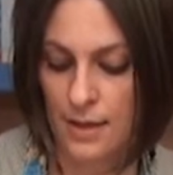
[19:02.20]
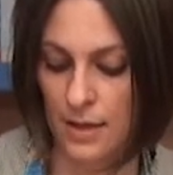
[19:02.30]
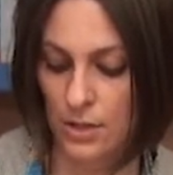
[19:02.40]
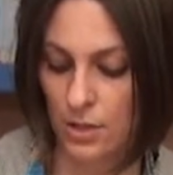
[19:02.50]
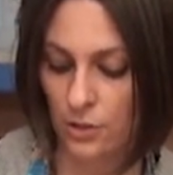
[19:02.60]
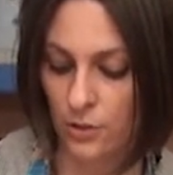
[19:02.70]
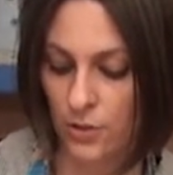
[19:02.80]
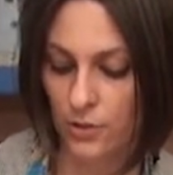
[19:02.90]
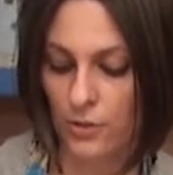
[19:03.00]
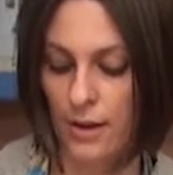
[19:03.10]
and you're going to stir
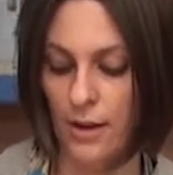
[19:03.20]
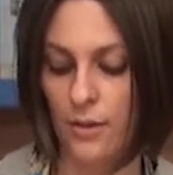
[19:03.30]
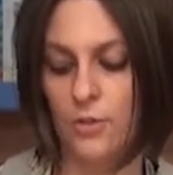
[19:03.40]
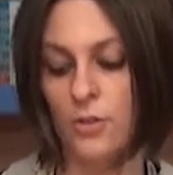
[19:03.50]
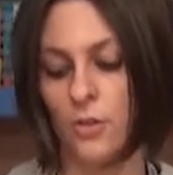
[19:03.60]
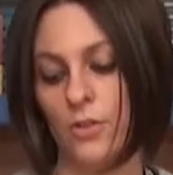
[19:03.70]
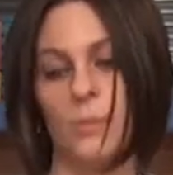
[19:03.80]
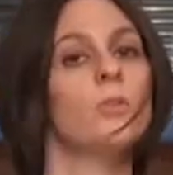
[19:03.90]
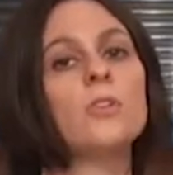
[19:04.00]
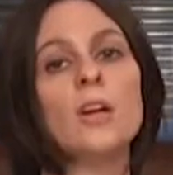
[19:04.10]
this around. Now you'll notice
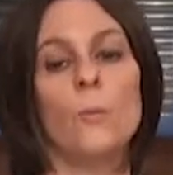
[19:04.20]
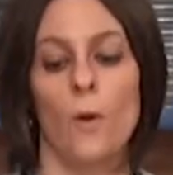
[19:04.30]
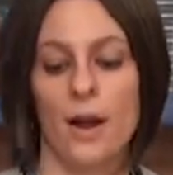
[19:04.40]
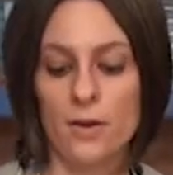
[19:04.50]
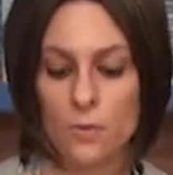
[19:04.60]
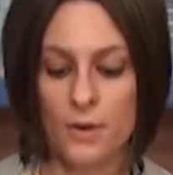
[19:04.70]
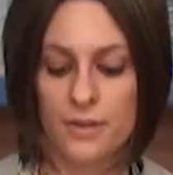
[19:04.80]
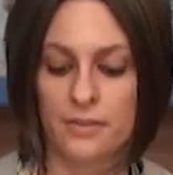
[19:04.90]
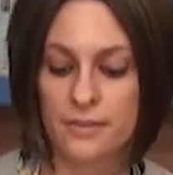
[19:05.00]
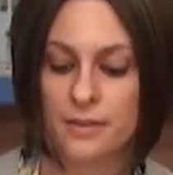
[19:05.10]
I'm using a wire
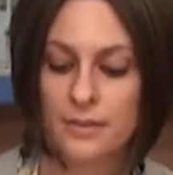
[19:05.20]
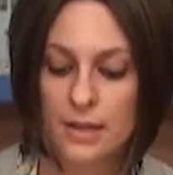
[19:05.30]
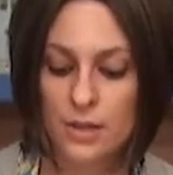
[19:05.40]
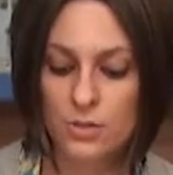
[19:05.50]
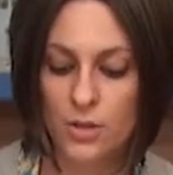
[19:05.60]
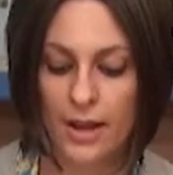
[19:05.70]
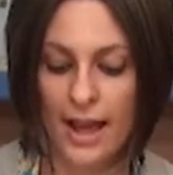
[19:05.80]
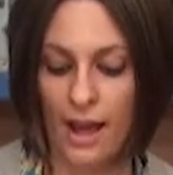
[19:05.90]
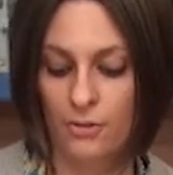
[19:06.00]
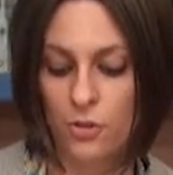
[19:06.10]
whisk. You don't
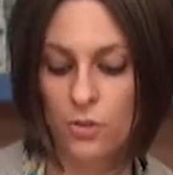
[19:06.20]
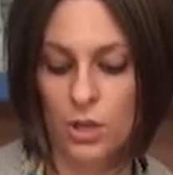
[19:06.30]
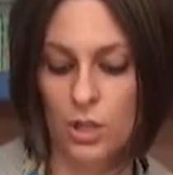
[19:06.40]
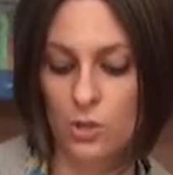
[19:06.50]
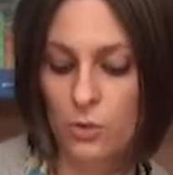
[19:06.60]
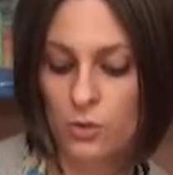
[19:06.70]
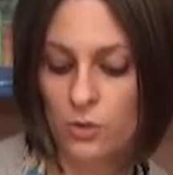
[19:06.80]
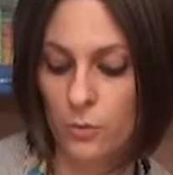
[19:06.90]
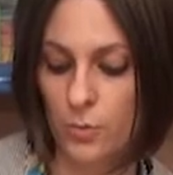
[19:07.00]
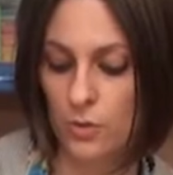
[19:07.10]
have to, you could use a
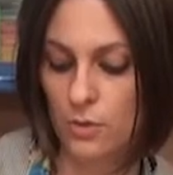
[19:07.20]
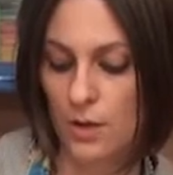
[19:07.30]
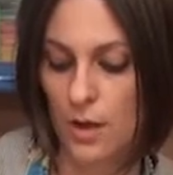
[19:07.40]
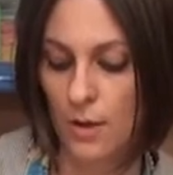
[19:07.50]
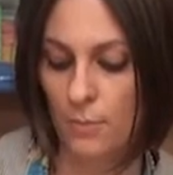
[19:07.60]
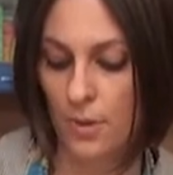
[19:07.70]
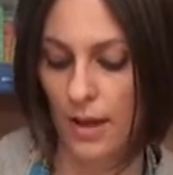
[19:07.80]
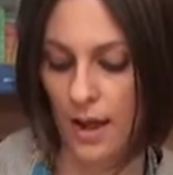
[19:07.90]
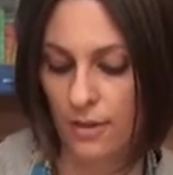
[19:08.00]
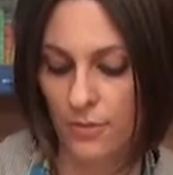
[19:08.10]
spoon,
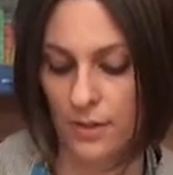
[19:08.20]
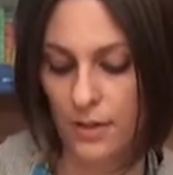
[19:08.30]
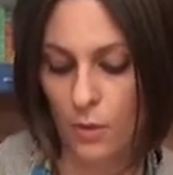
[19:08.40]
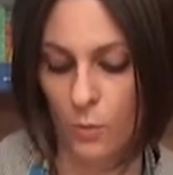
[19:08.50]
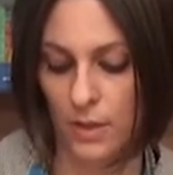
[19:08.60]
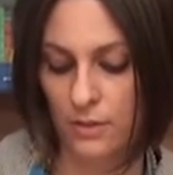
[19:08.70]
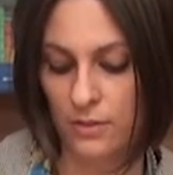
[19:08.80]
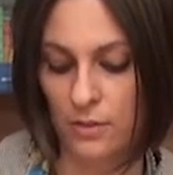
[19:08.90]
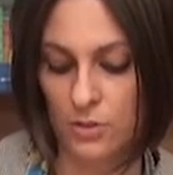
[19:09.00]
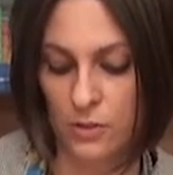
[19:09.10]
but I find that
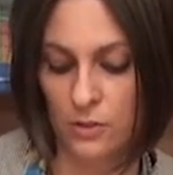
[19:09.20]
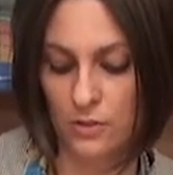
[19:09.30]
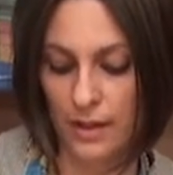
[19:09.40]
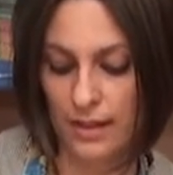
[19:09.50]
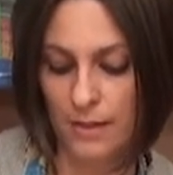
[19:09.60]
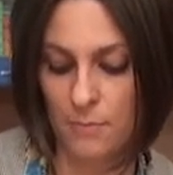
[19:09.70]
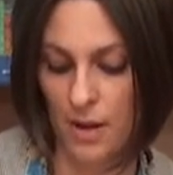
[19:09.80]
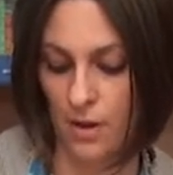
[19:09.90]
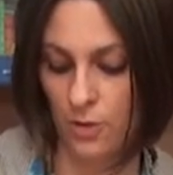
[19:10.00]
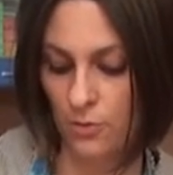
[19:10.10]
whisks are just slightly
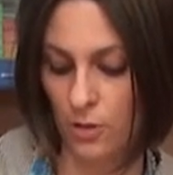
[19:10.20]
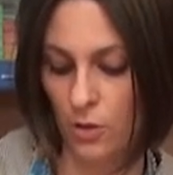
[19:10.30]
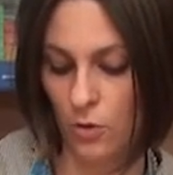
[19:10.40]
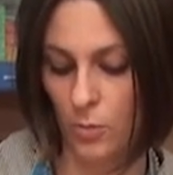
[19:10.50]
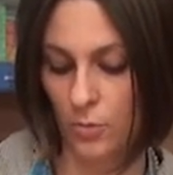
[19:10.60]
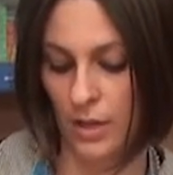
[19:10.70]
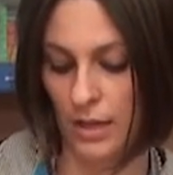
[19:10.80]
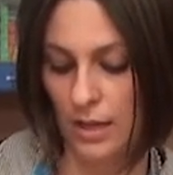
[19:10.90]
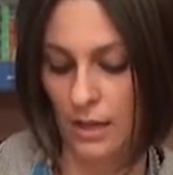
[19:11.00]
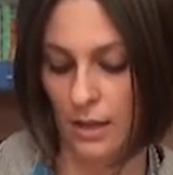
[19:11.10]
better for
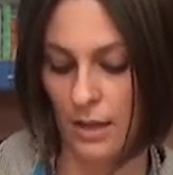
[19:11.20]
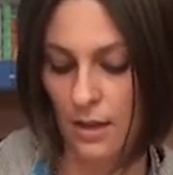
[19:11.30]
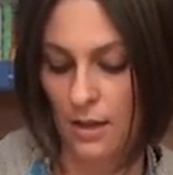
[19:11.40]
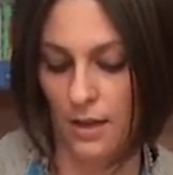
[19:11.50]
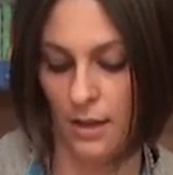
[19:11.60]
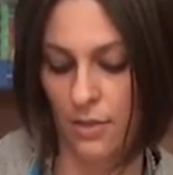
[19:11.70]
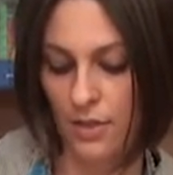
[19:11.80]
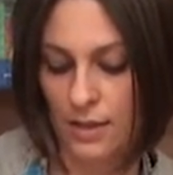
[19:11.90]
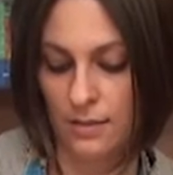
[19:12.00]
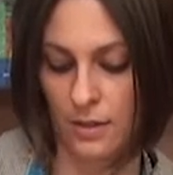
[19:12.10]
incorporating
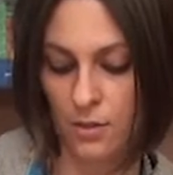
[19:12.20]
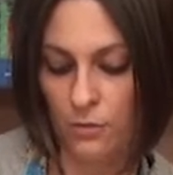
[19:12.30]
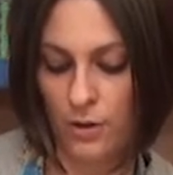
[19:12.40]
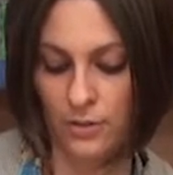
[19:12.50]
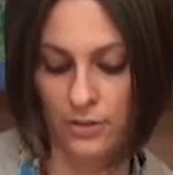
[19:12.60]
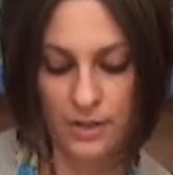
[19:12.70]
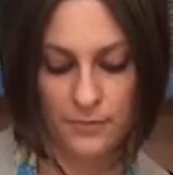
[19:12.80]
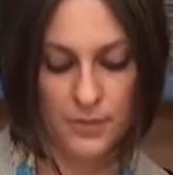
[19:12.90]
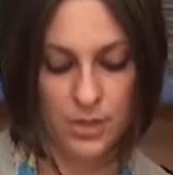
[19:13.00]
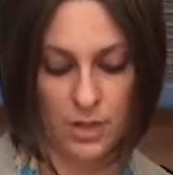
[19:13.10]
things into frosting.
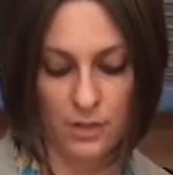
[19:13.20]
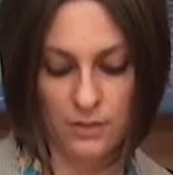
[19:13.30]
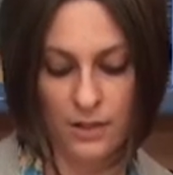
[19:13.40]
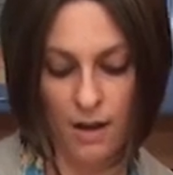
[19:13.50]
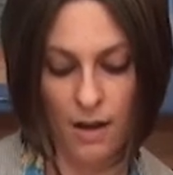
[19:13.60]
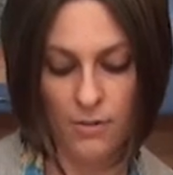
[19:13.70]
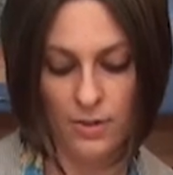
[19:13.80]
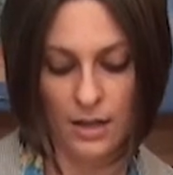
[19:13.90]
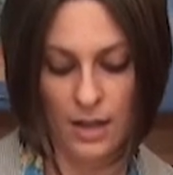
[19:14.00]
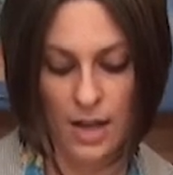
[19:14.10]
And you're going to see
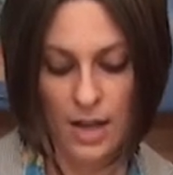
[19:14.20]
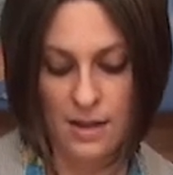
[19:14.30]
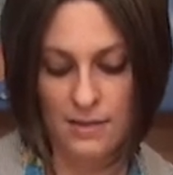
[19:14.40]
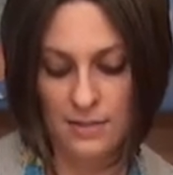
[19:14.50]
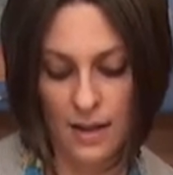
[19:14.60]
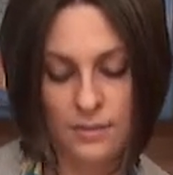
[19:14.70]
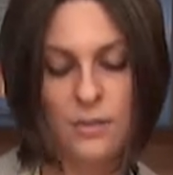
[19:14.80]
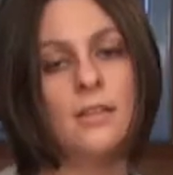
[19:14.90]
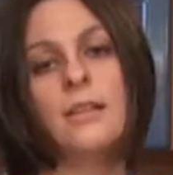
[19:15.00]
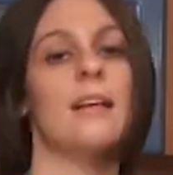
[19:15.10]
already, it's not
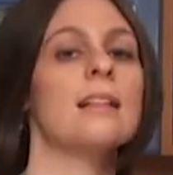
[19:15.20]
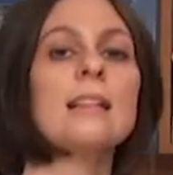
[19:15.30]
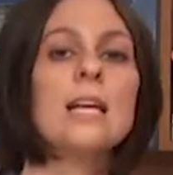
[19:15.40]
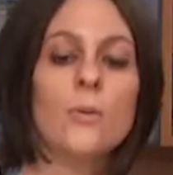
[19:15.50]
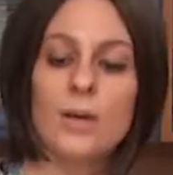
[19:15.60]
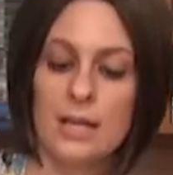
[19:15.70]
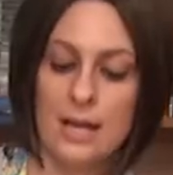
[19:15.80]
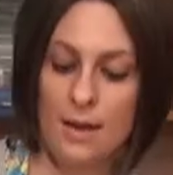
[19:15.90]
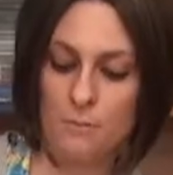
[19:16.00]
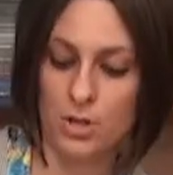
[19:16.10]
starting to get liquidy
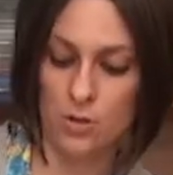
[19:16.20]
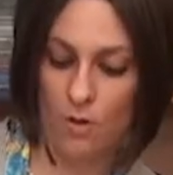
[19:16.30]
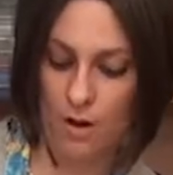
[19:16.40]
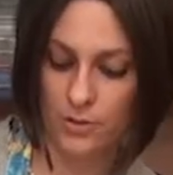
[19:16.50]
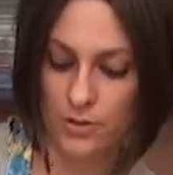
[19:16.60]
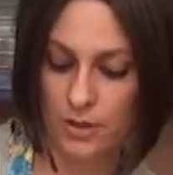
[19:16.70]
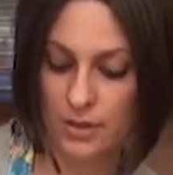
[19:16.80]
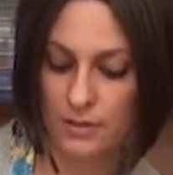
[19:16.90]
yet, but you are starting